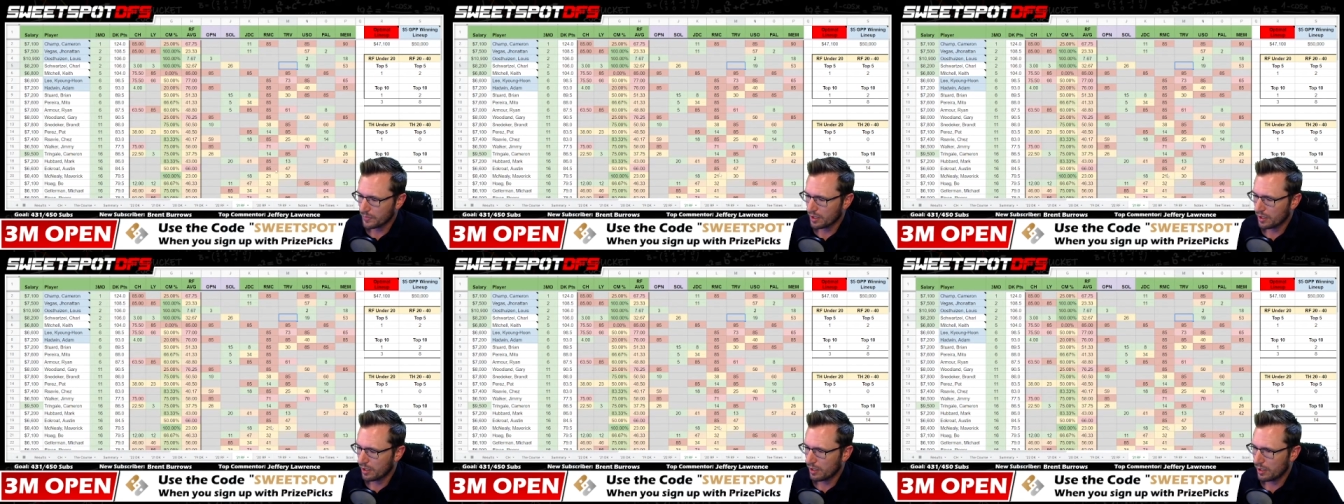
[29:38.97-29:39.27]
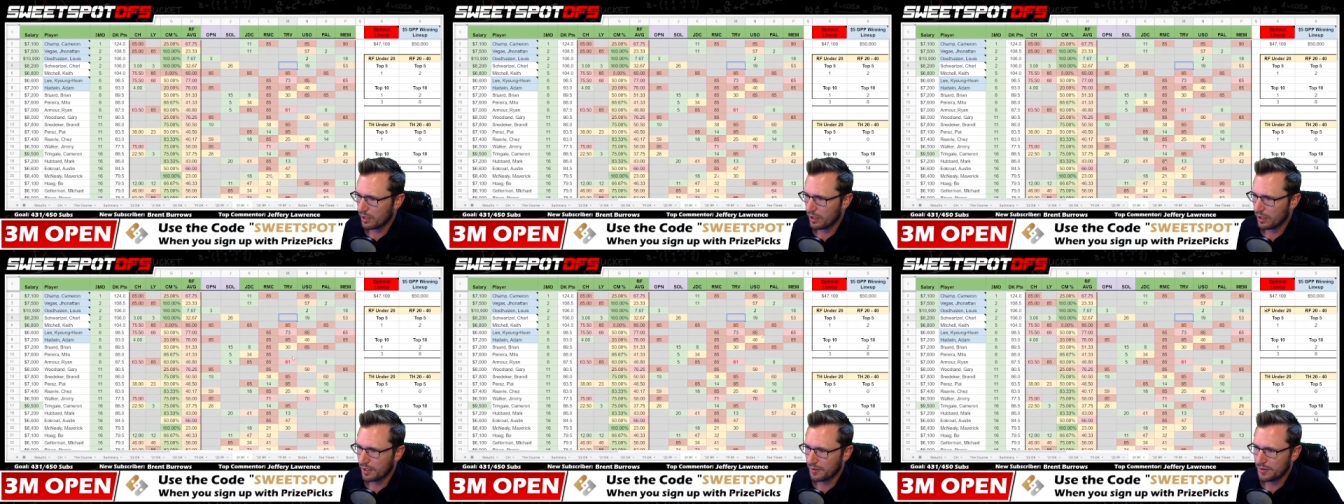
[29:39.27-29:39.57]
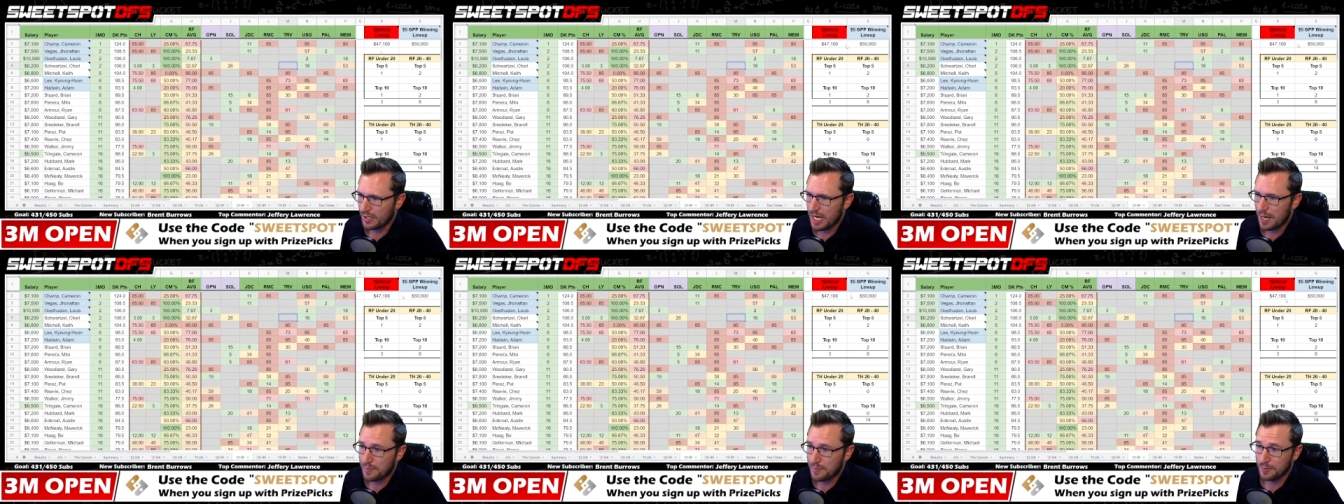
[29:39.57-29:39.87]
uh, the
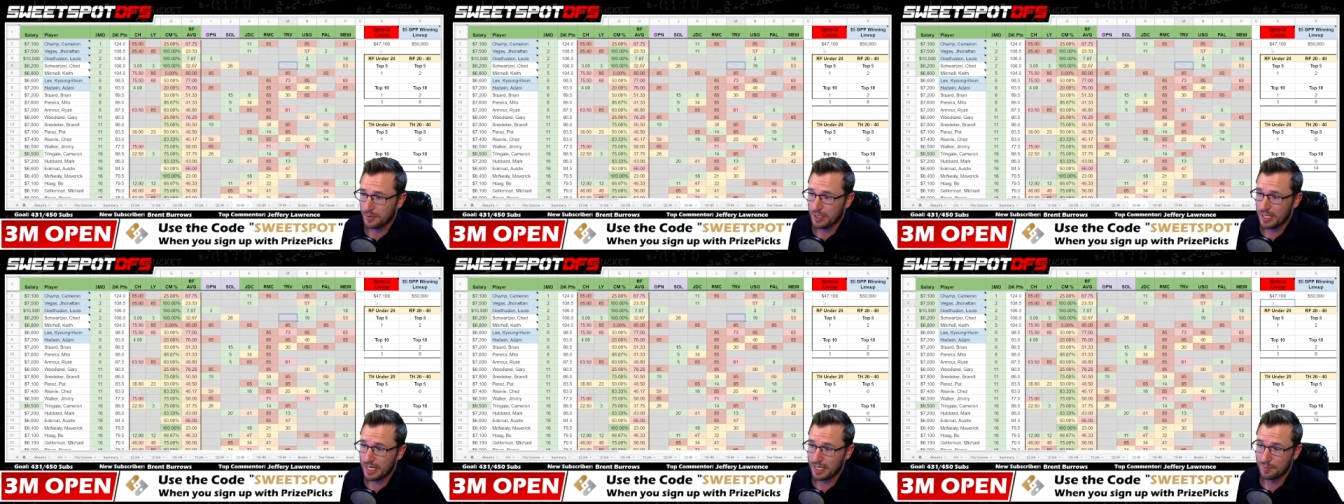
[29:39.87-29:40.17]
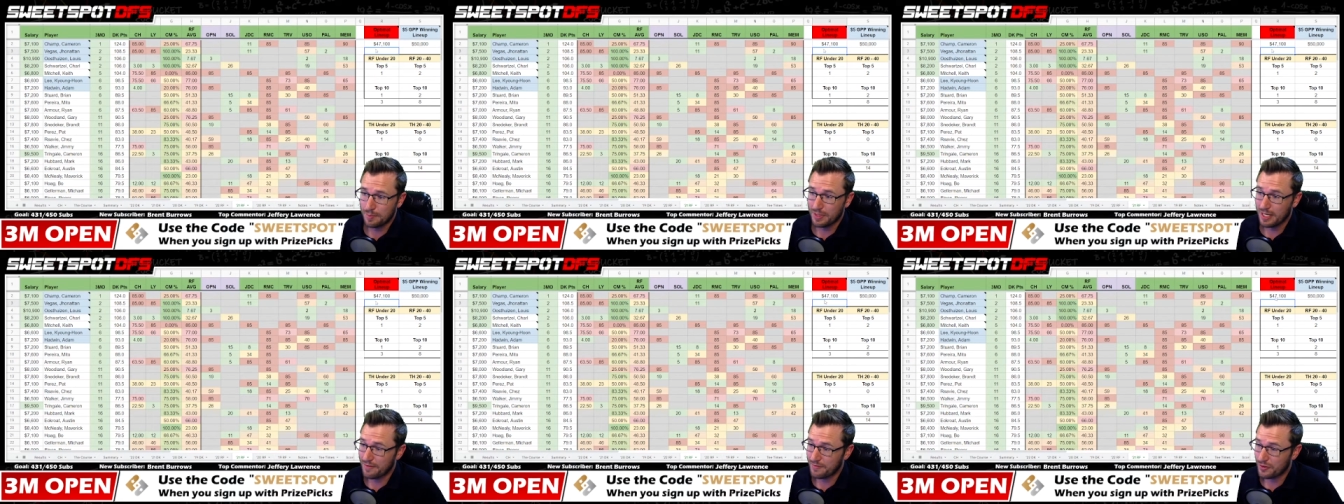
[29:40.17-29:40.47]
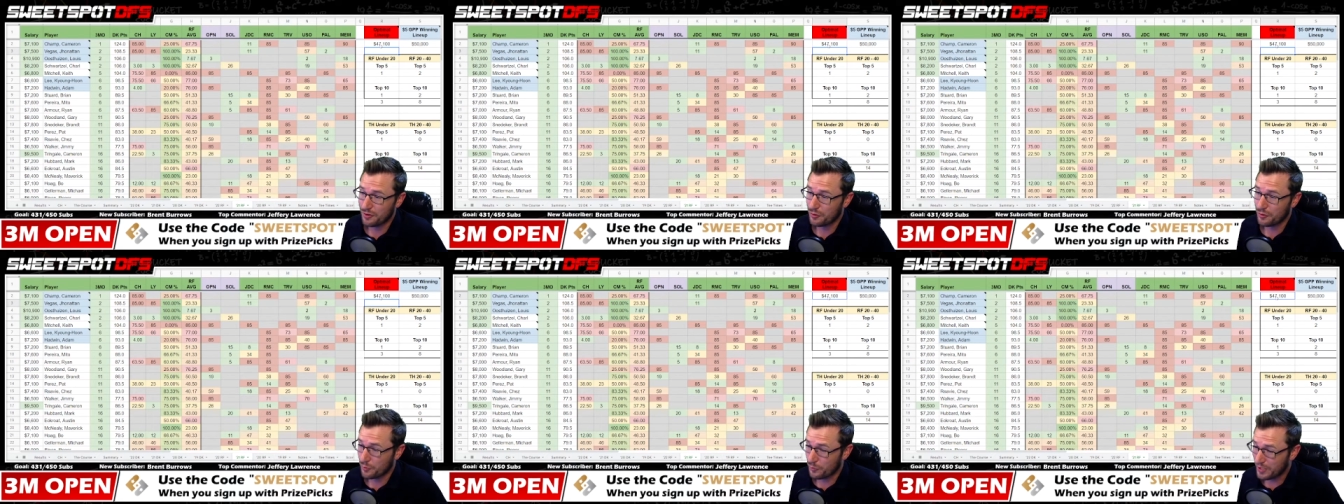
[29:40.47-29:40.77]
optimal lineup left
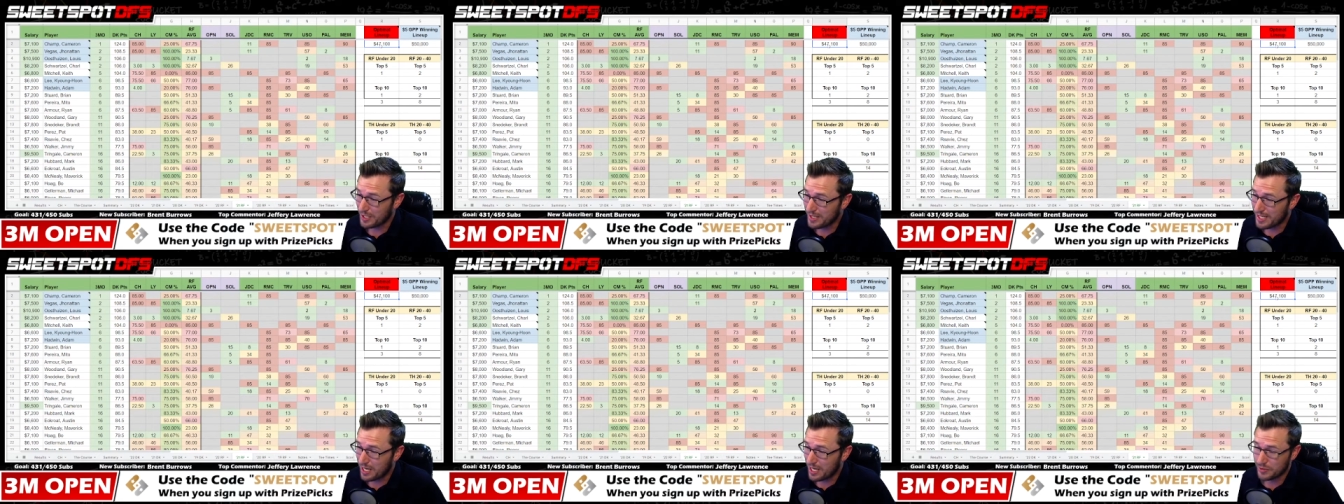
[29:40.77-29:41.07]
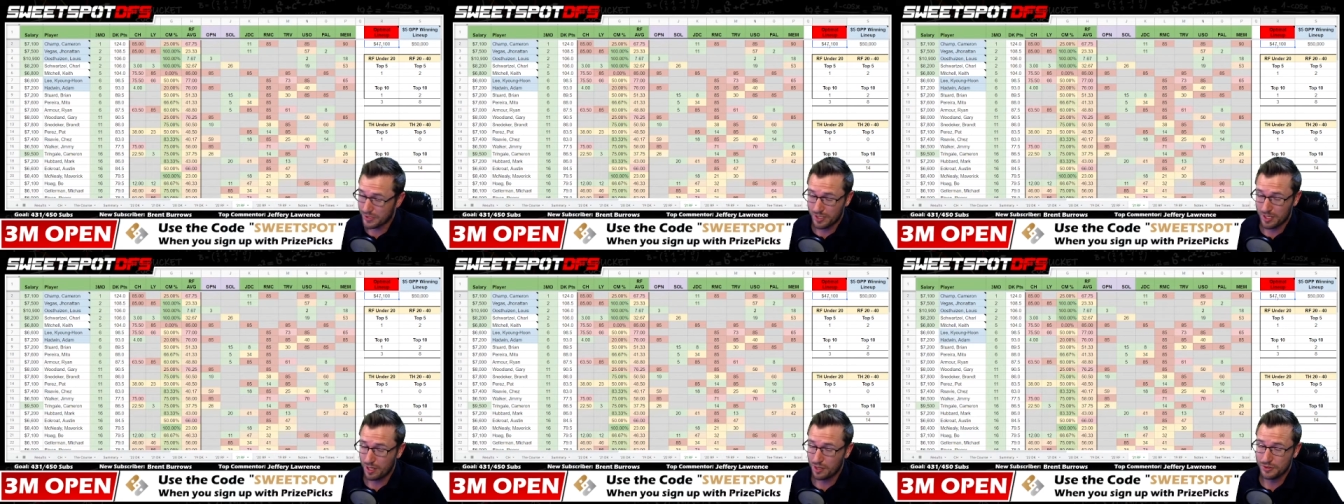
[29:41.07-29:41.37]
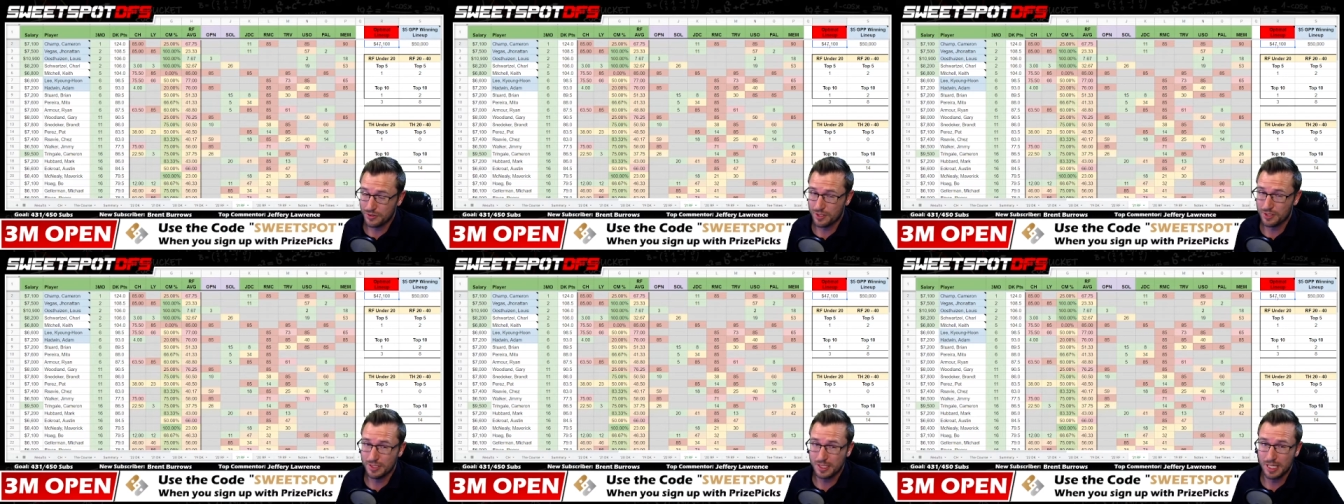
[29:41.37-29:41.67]
three thousand dollars
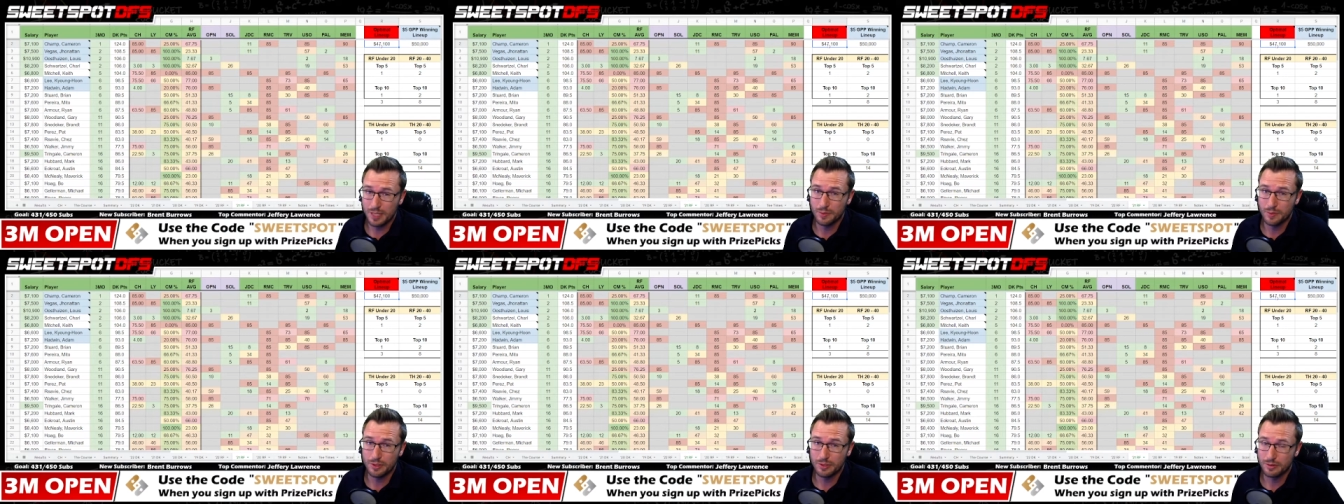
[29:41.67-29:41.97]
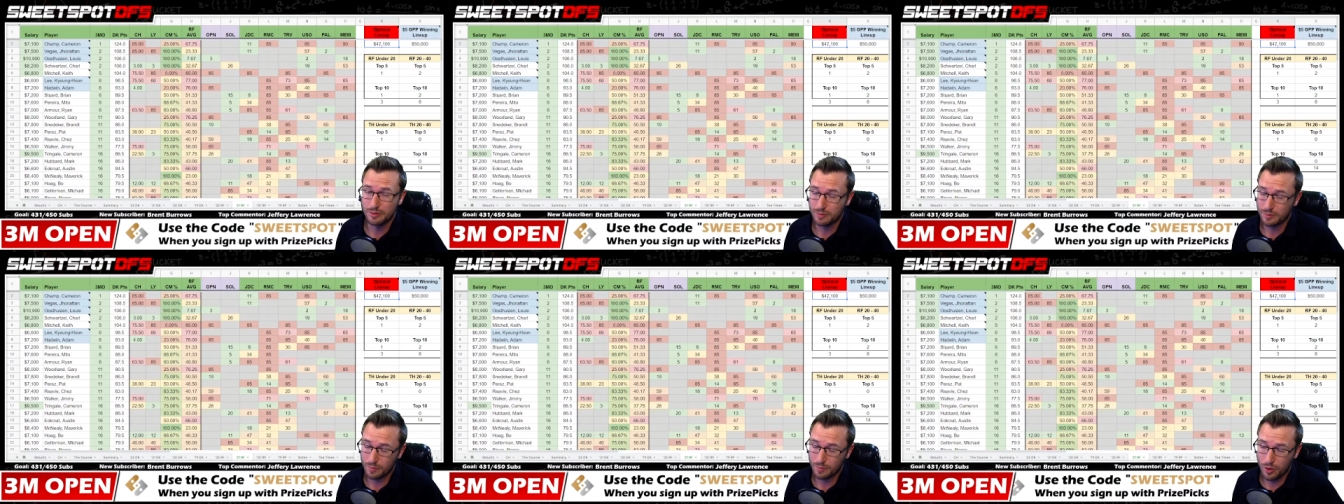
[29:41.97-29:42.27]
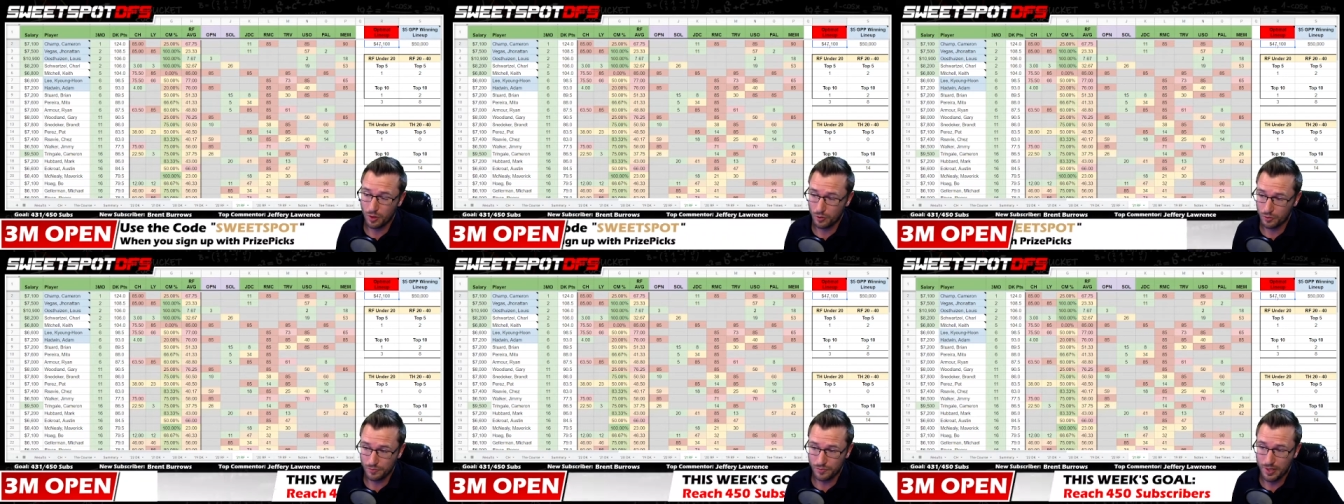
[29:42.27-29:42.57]
on the table
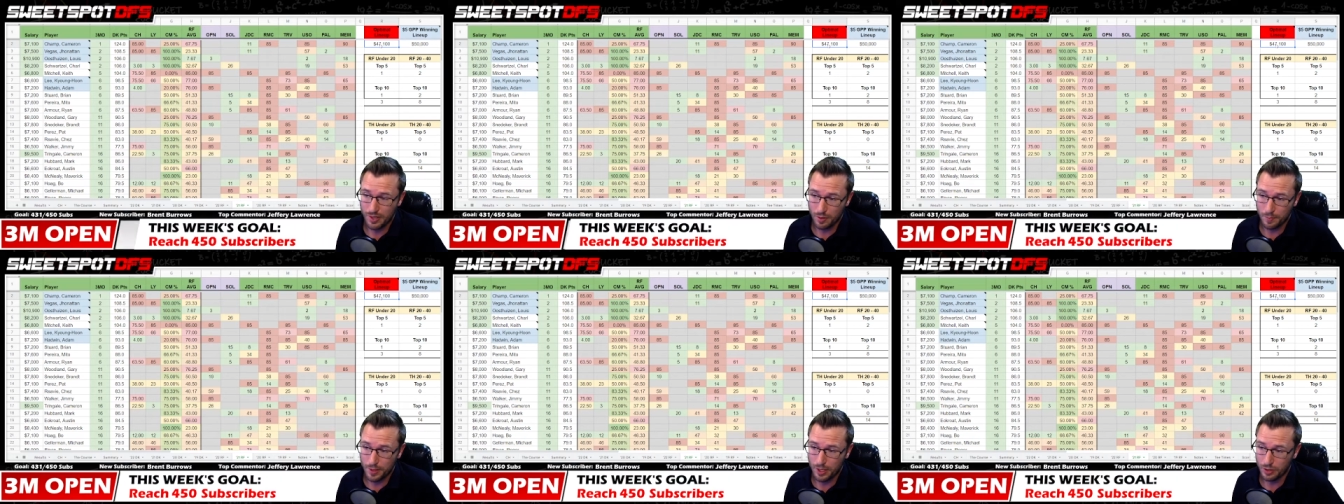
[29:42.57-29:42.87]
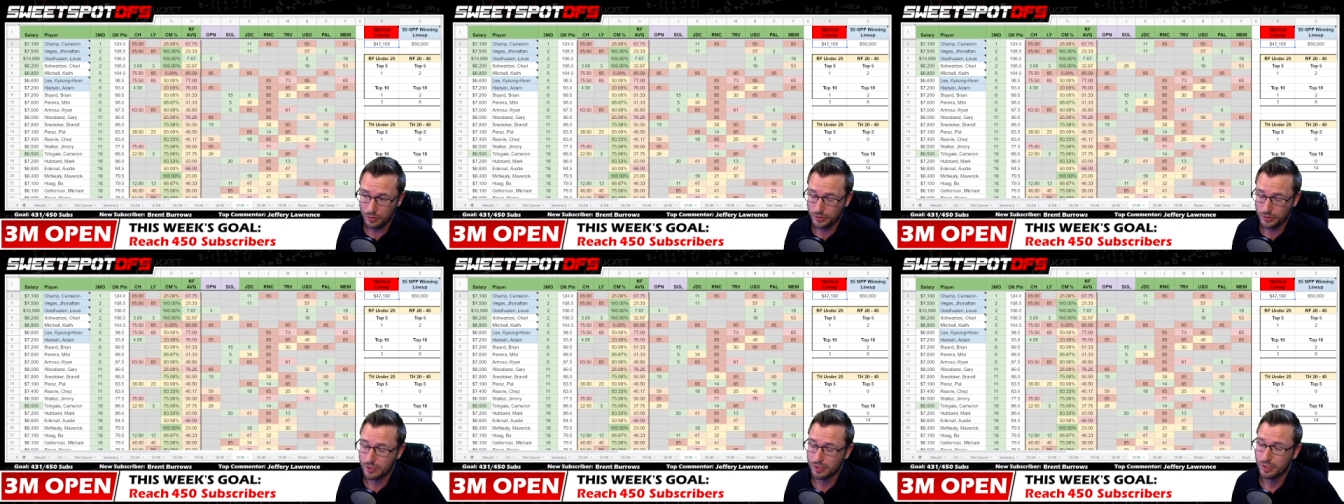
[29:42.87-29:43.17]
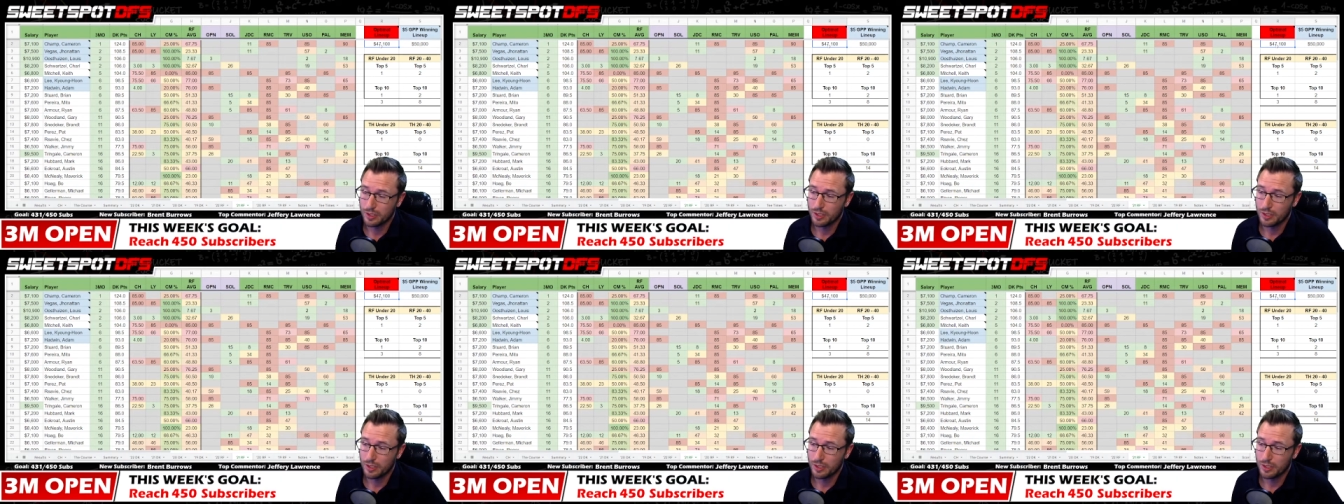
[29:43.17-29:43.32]
or thereabouts.